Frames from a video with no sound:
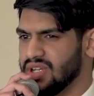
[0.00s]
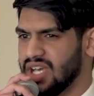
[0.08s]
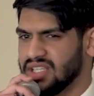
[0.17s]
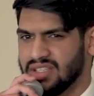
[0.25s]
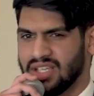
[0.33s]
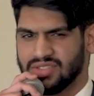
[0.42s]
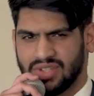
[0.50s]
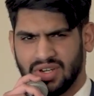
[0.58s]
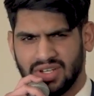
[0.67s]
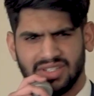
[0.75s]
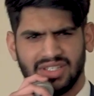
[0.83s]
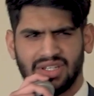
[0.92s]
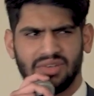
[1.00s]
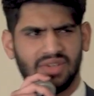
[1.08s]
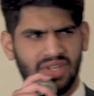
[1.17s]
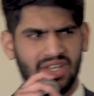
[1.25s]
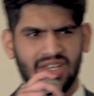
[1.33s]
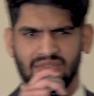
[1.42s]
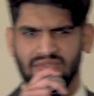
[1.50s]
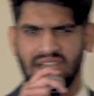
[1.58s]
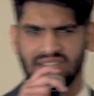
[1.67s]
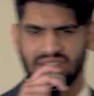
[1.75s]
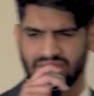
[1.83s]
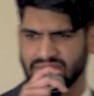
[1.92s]
I started,
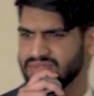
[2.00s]
finally,